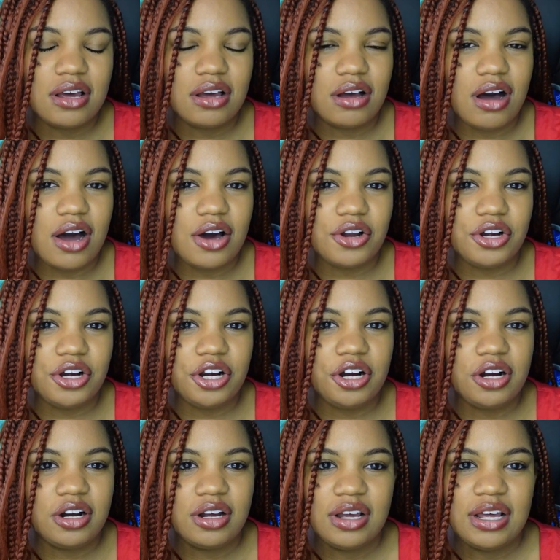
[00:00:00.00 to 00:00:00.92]

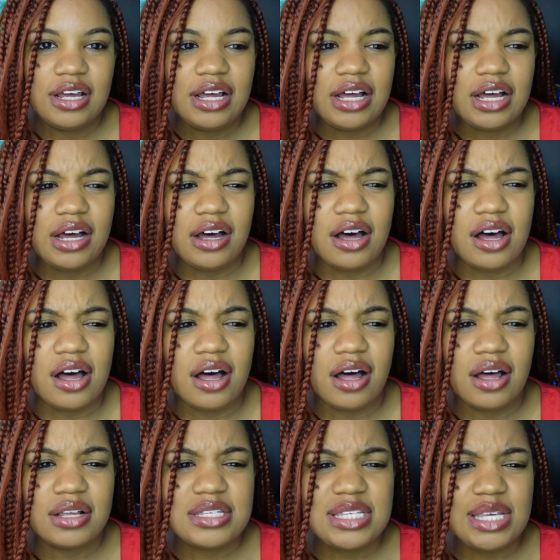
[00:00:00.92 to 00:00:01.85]
Connor
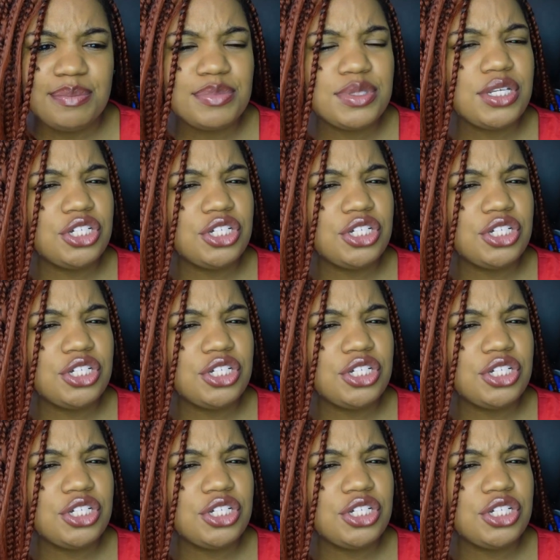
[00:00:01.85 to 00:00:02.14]
uh, seems